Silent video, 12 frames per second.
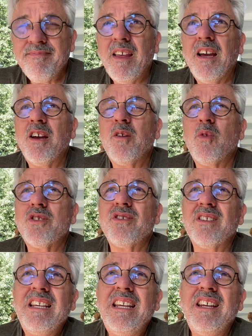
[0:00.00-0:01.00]
What
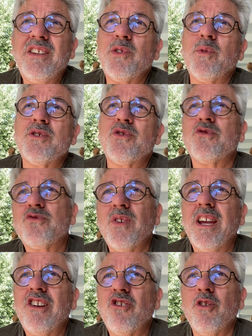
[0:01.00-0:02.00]
you'll eat or what you'll
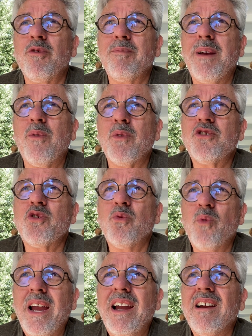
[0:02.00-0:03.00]
drink or about what you'll
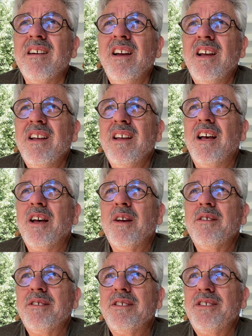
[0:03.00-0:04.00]
wear,
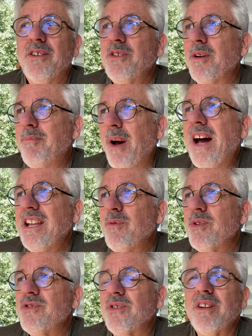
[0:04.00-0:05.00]
your body,
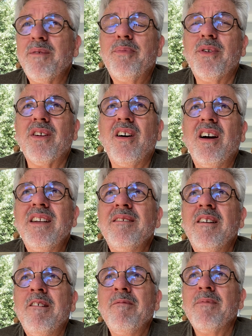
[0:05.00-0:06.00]
what you're going to put on.